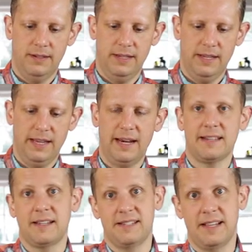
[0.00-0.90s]
And
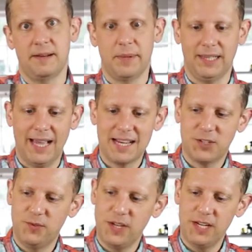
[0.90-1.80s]
as I said in my
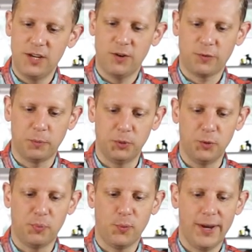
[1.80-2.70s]
last video for
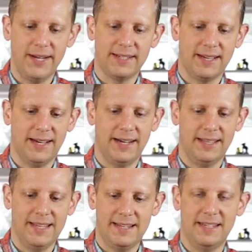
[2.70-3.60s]
Blue Point, uh,
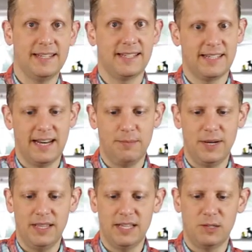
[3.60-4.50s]
they did send
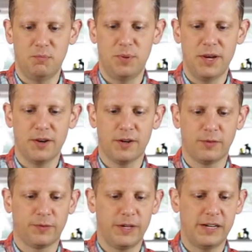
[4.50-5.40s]
me this beer
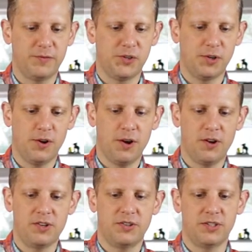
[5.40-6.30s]
free of
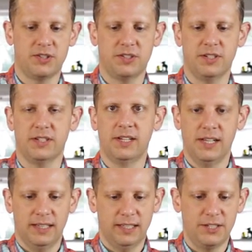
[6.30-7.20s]
charge, just to
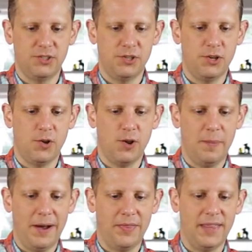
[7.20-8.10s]
let you know
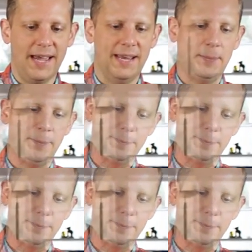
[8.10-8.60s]
about that.